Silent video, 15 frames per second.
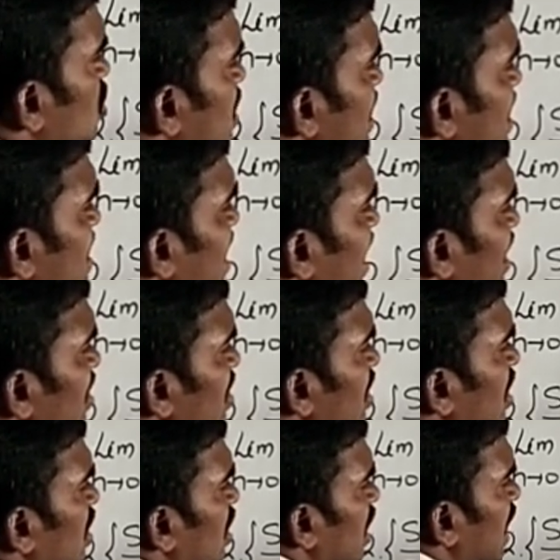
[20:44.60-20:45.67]
since and
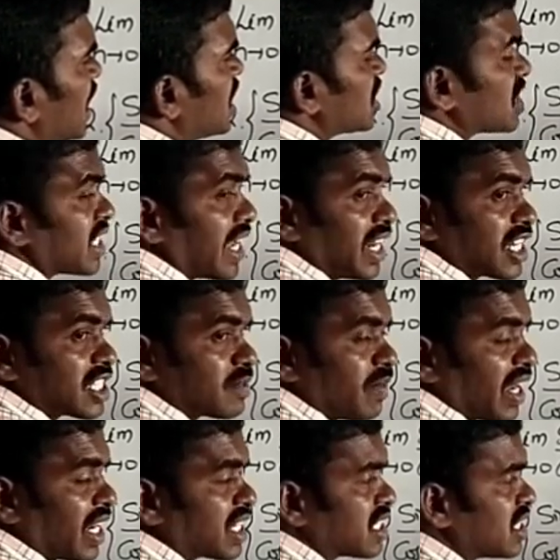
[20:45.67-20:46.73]
write sin x
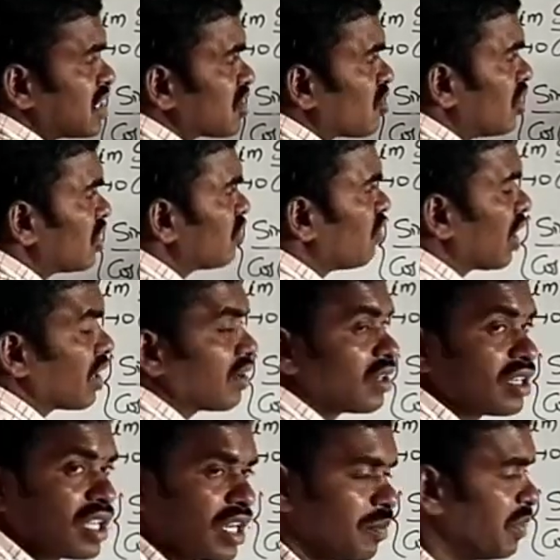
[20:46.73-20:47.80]
by x is equal to 1
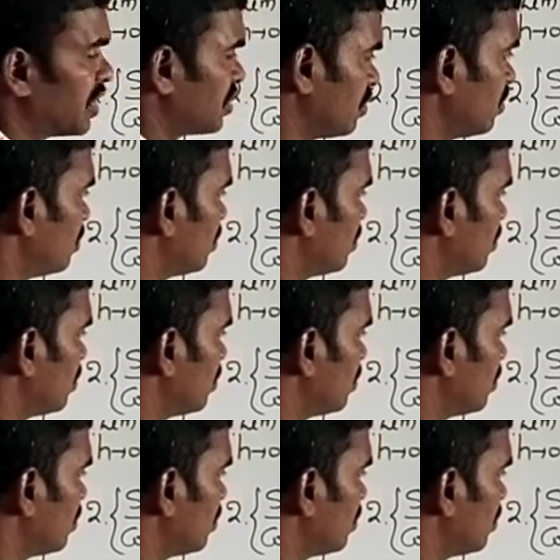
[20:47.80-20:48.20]
limit.